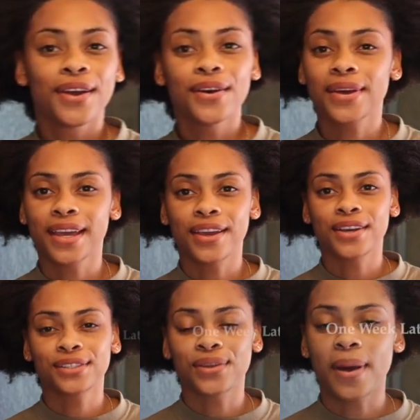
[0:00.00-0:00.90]
Okay
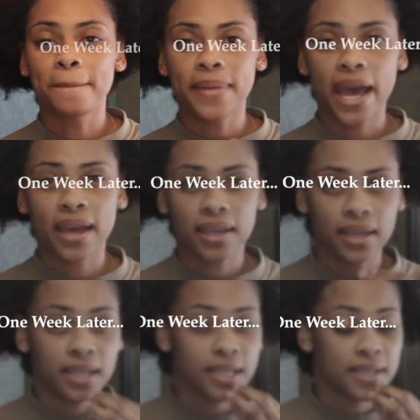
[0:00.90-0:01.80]
y'all, so I'm back.
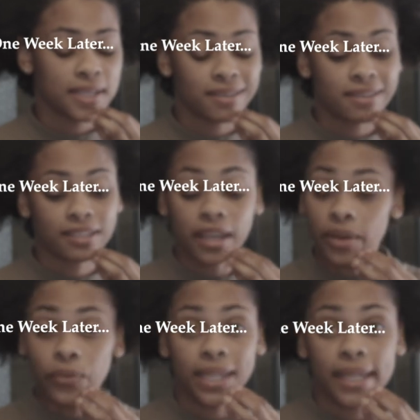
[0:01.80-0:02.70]
It is
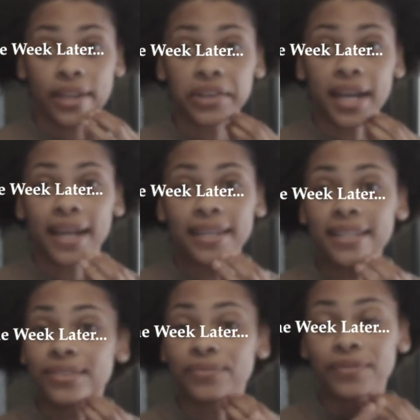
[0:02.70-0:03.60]
a week later. I
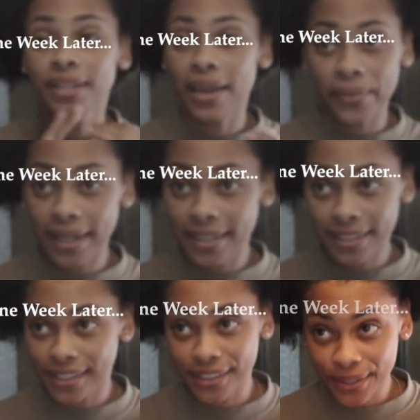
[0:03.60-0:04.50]
didn't feel like waiting
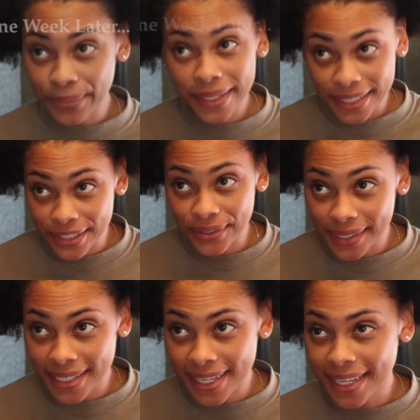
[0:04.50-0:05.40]
until 2 weeks to do
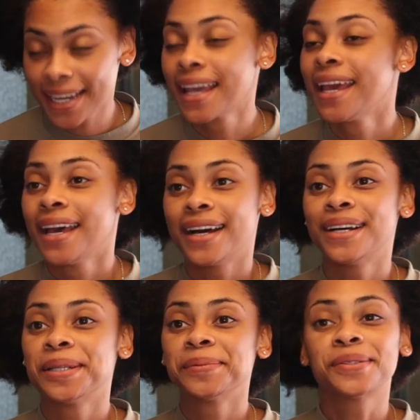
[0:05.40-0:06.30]
this again.
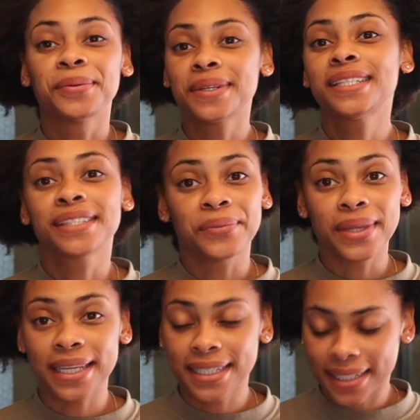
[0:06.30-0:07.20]
So we just a
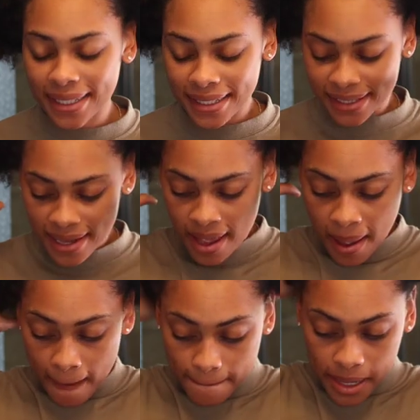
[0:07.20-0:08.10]
week into this,
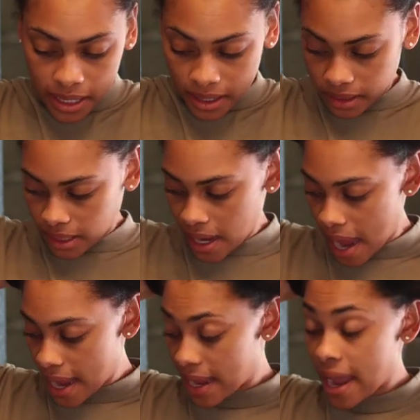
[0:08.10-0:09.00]
but
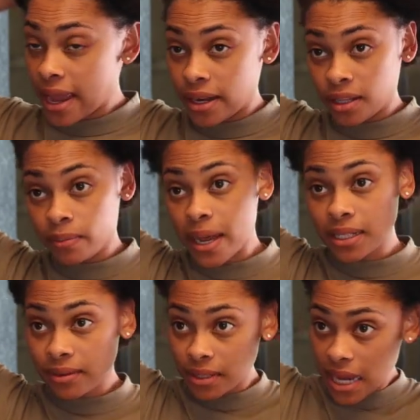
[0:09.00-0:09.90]
I got another
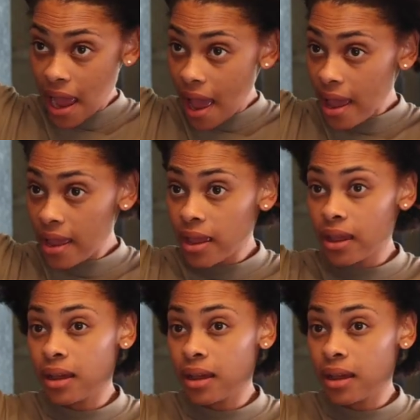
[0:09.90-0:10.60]
box of dye,